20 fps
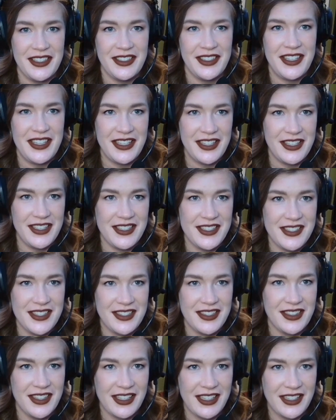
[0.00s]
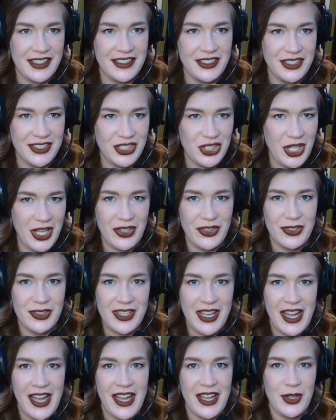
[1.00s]
is the general
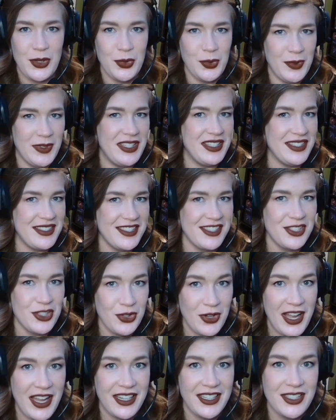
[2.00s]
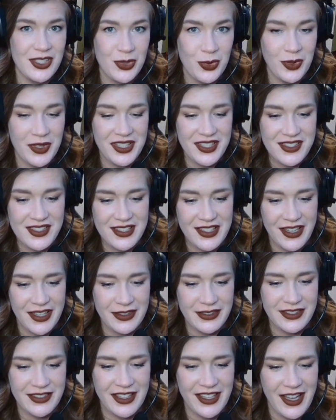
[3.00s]
guy who is the dragon twist.
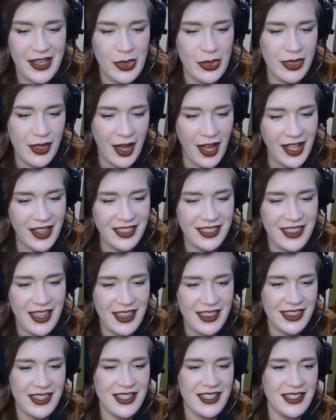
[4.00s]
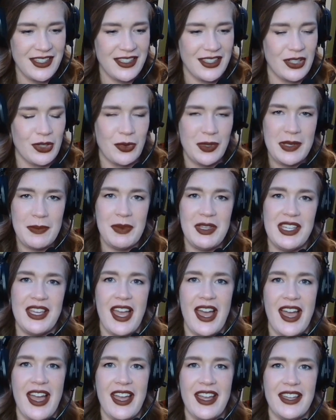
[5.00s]
I I thought that the creepy
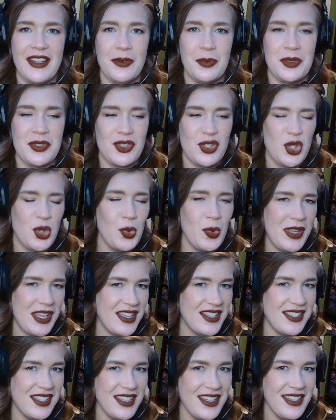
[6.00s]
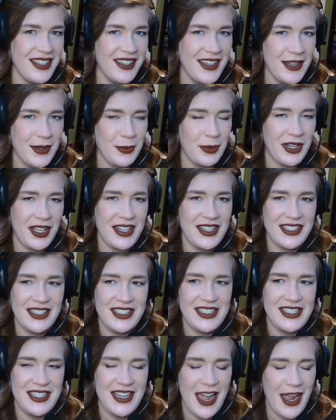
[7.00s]
guy was too easy, but I
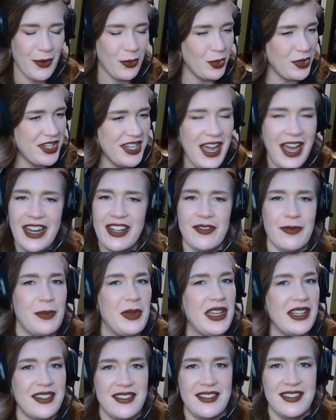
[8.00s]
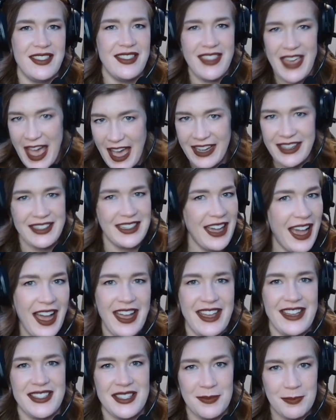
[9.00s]
I would not have picked that
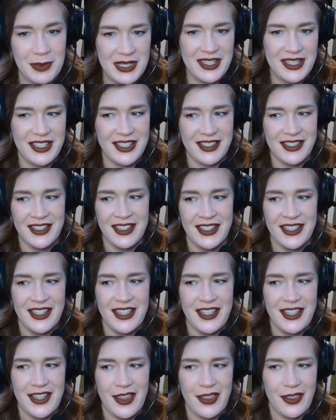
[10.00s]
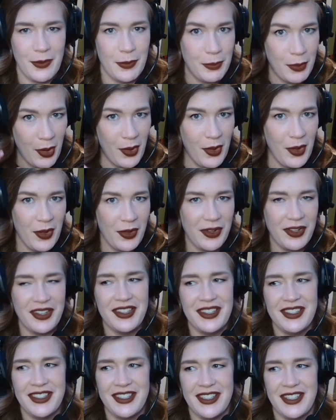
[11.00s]
guy as being the
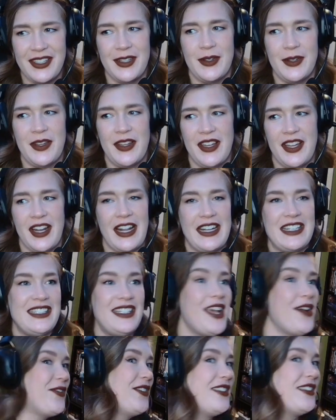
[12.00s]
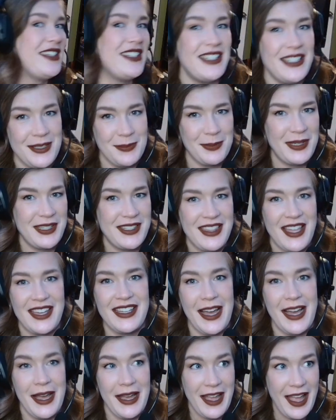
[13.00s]
mole. And I definitely didn't pick
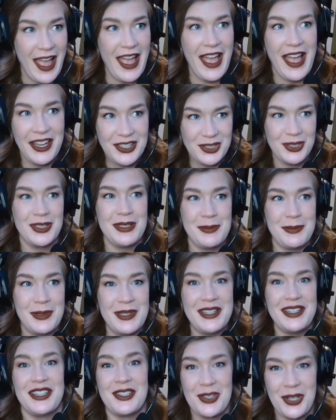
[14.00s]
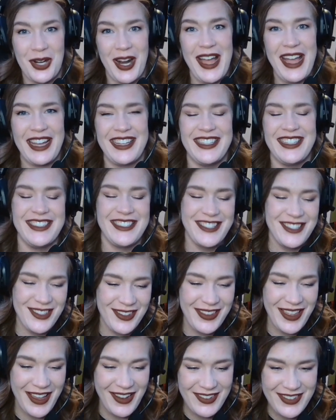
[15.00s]
that guy actually being a dragon,
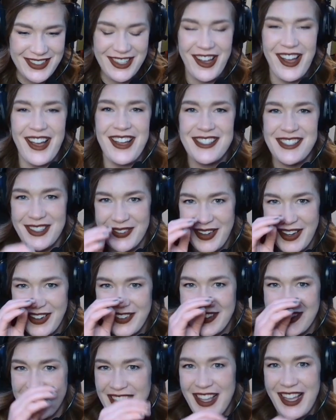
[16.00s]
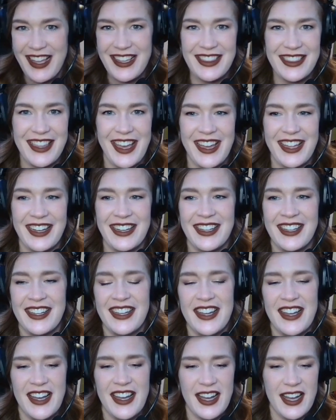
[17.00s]
so that was awesome. I really like that.
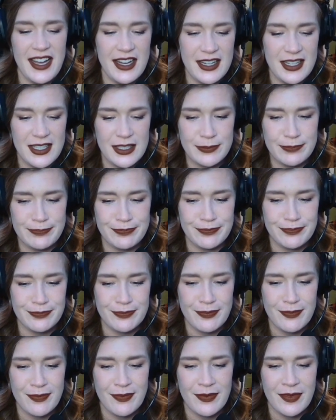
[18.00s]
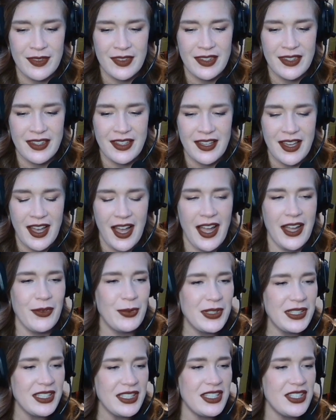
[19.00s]
Um, I
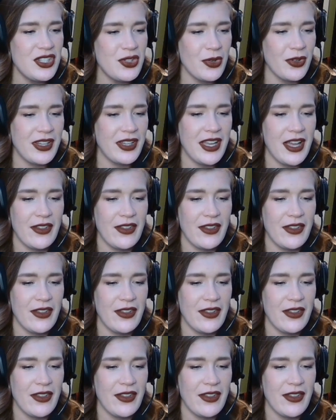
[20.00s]
really enjoy how